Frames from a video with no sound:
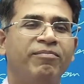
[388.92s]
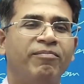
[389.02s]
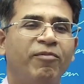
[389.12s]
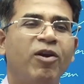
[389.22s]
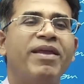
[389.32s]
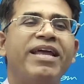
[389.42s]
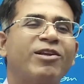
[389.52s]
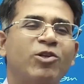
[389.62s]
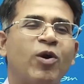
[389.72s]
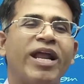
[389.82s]

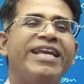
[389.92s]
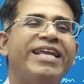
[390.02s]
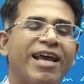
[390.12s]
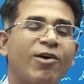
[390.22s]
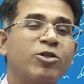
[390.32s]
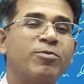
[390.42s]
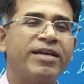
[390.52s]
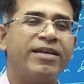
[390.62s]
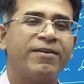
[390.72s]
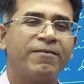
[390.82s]

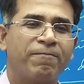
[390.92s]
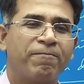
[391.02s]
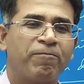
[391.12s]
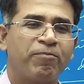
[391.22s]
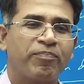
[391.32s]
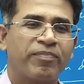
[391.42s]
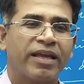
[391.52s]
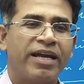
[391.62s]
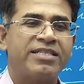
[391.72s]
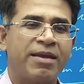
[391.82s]

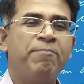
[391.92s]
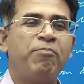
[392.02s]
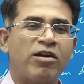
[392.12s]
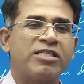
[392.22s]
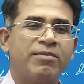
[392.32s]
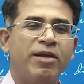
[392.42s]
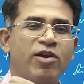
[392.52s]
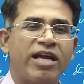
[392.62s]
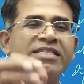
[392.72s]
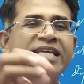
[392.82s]
it's impossible you
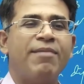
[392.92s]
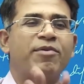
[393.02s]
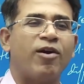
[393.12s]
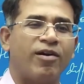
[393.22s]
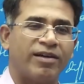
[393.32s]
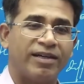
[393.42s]
can say i'm wrong